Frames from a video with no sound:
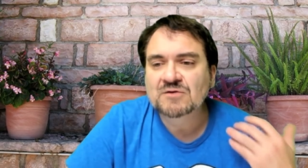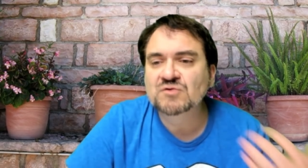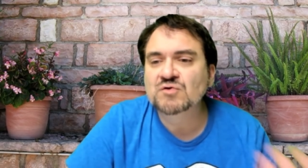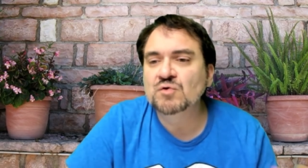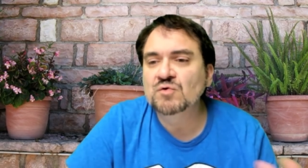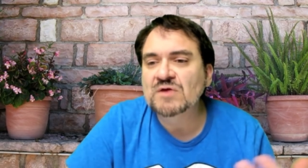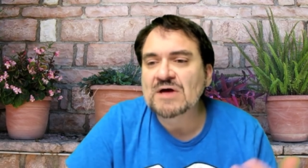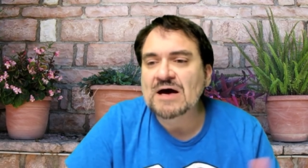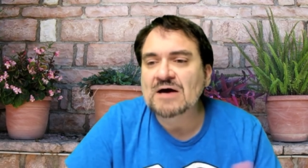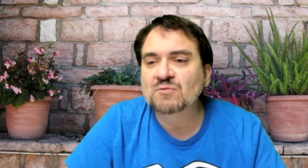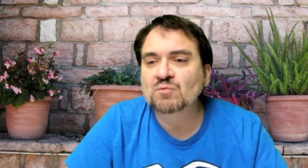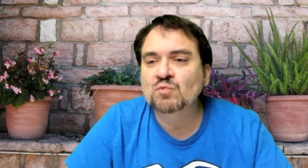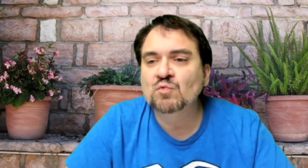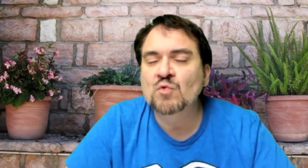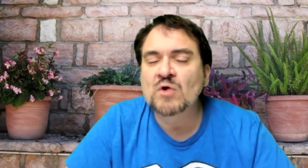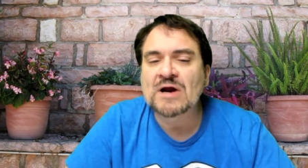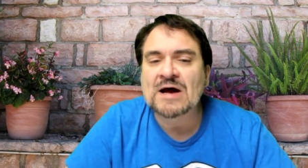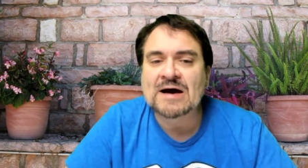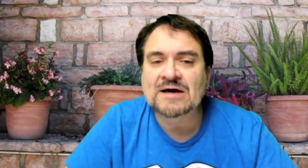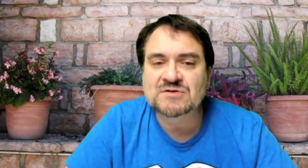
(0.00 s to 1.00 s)
do that.
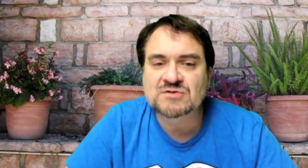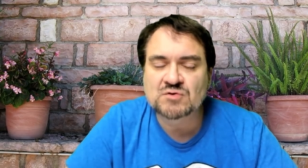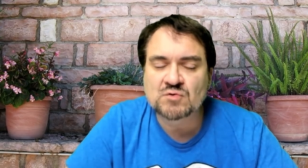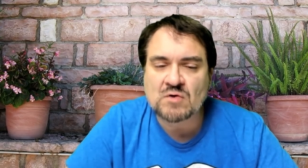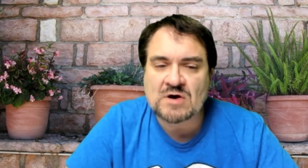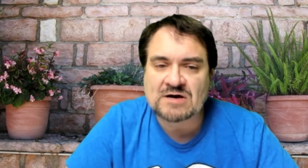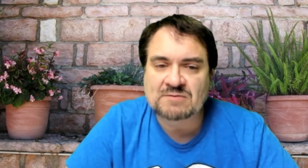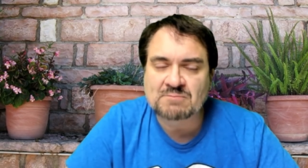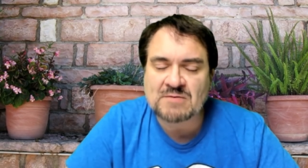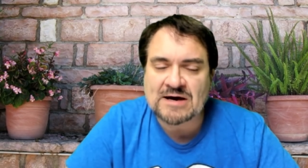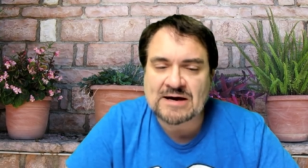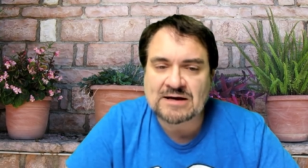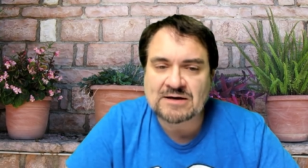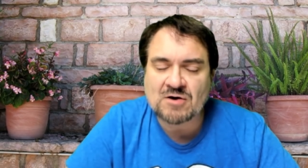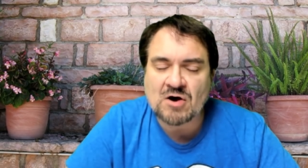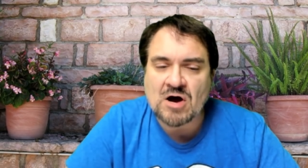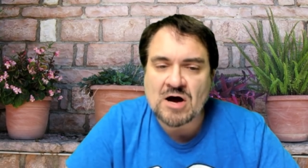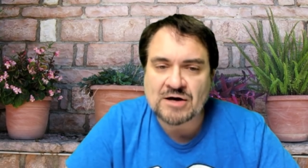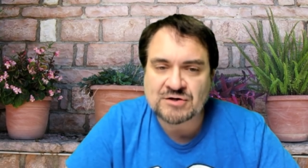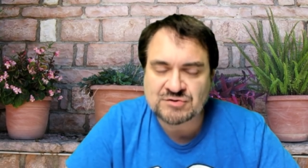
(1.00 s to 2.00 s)
What I do on
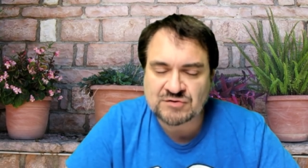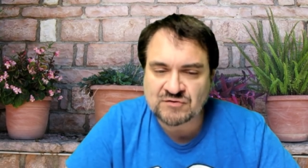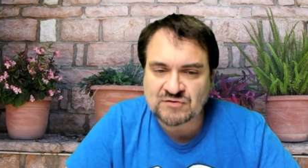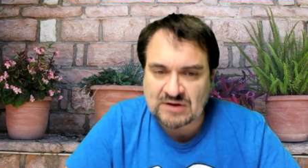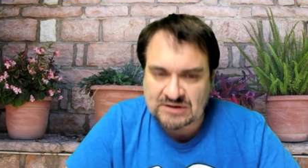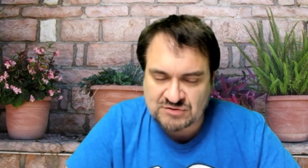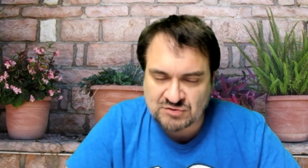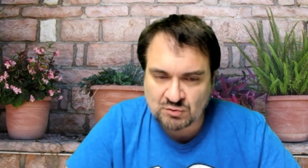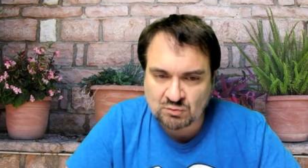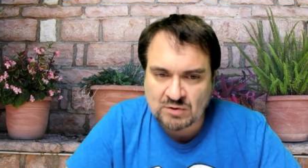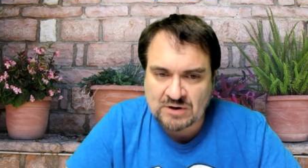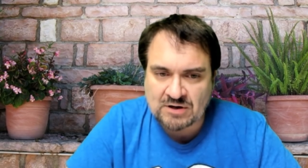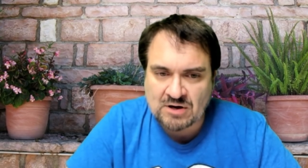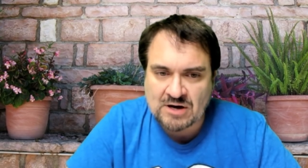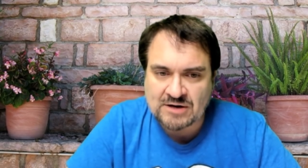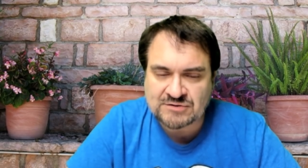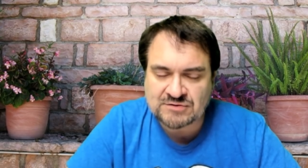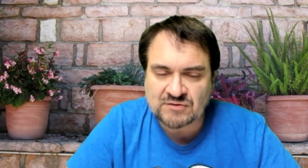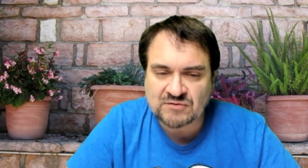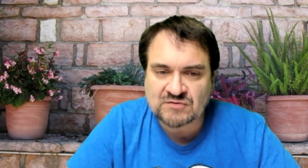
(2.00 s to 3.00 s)
my auctions, I do run
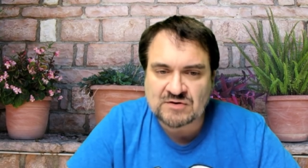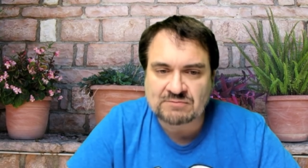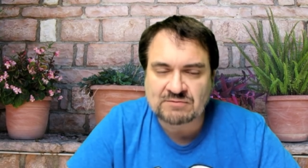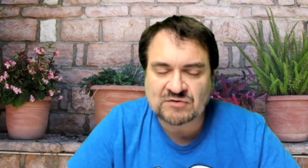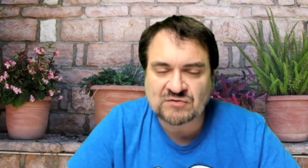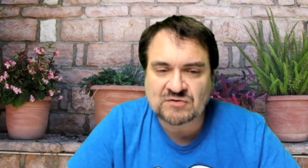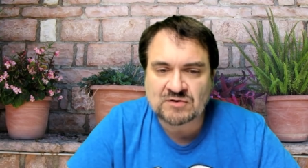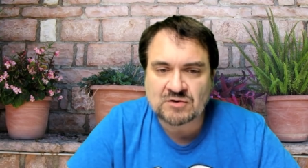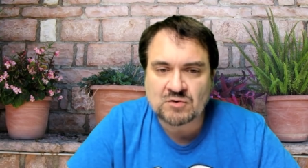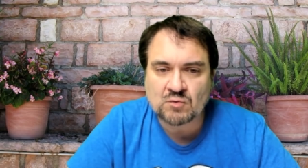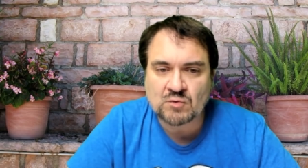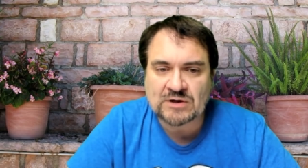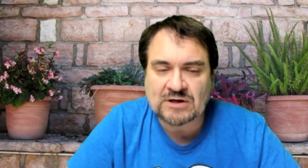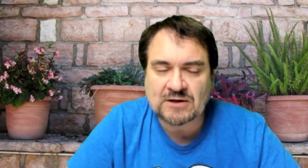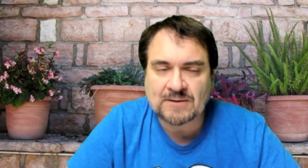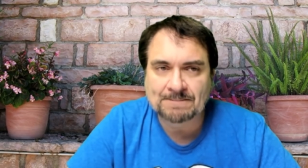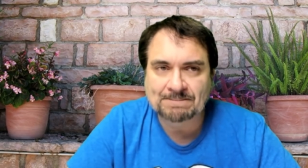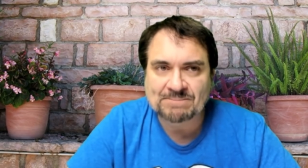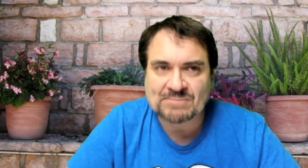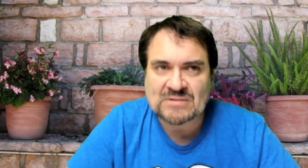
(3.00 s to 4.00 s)
auctions every single
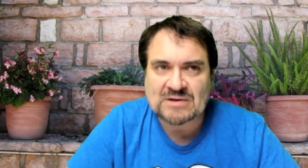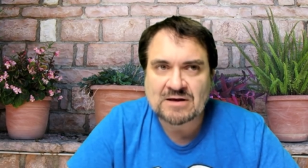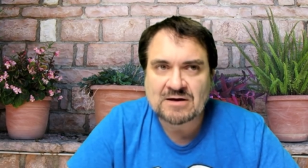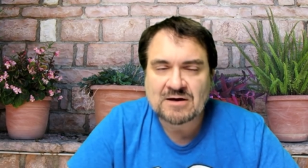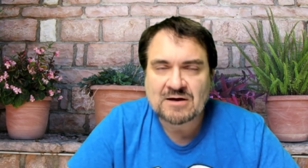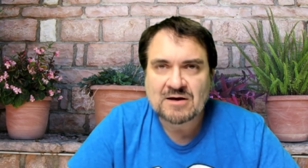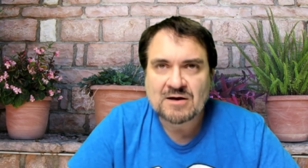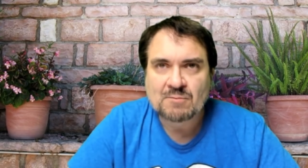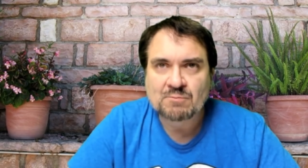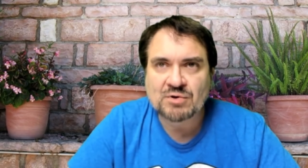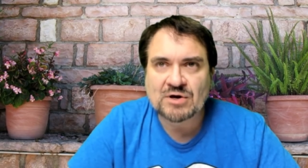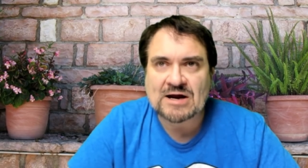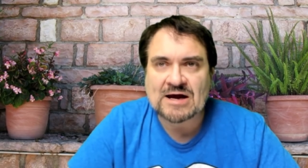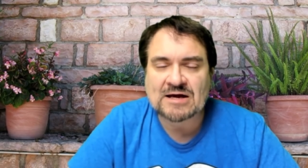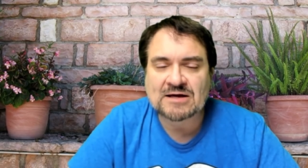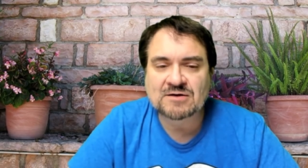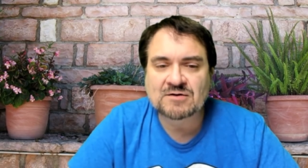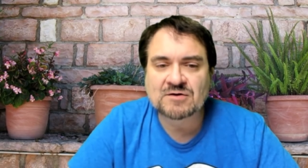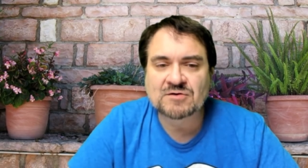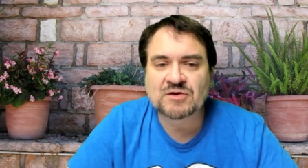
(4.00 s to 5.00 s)
week but
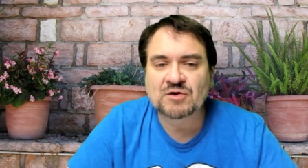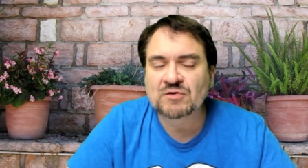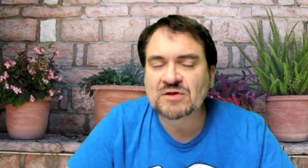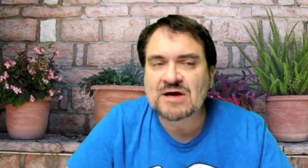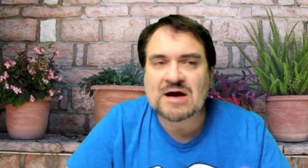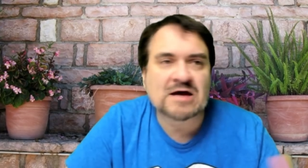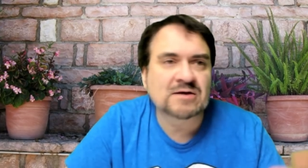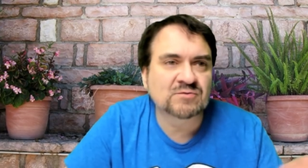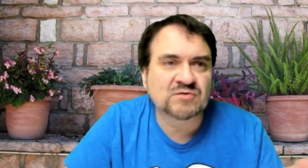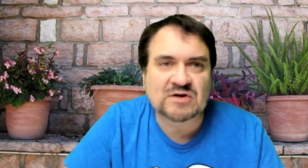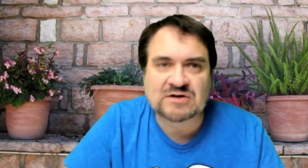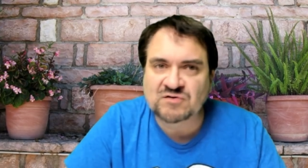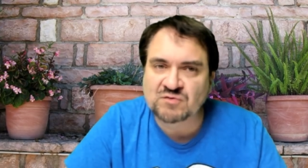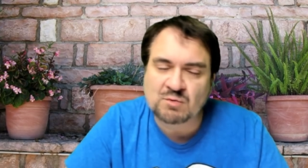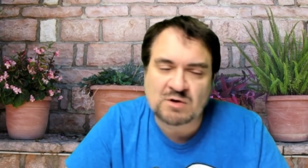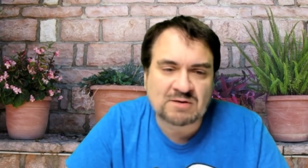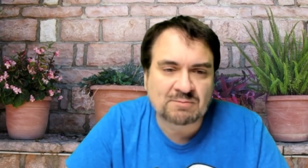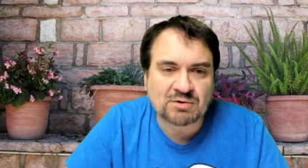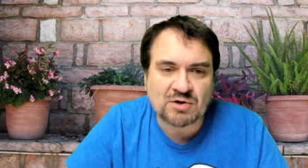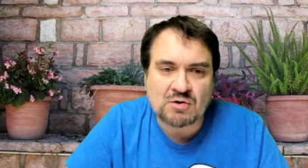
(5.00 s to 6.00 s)
I they're the items I
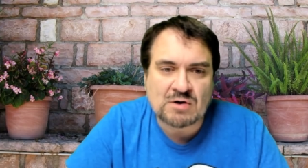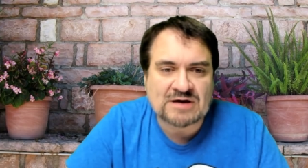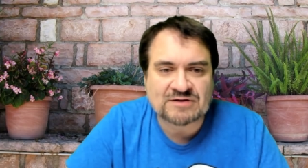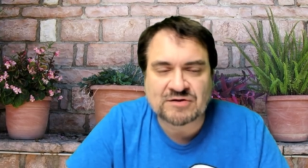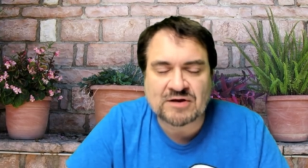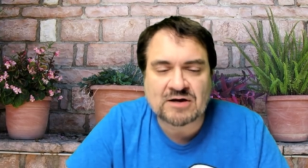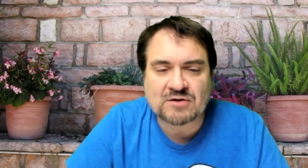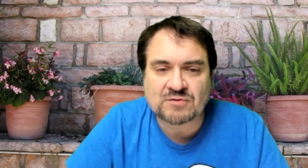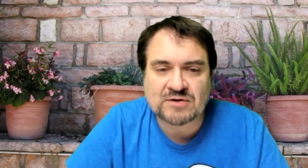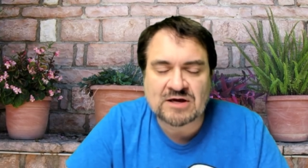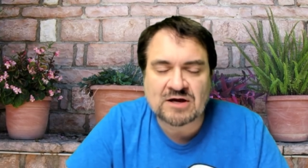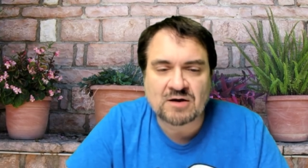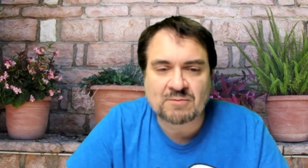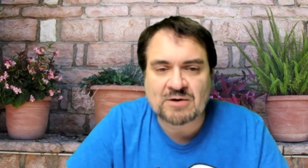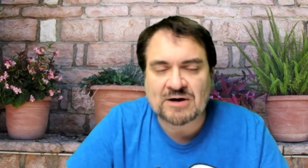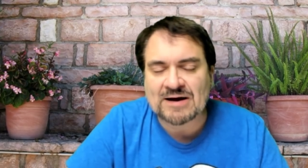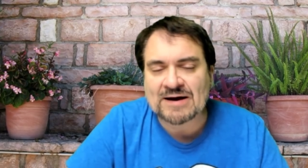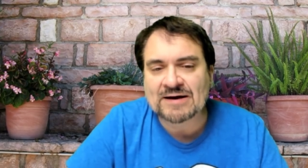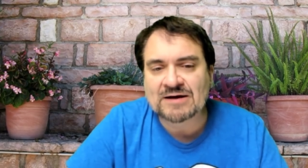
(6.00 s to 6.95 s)
just want to blow out that I don't care about.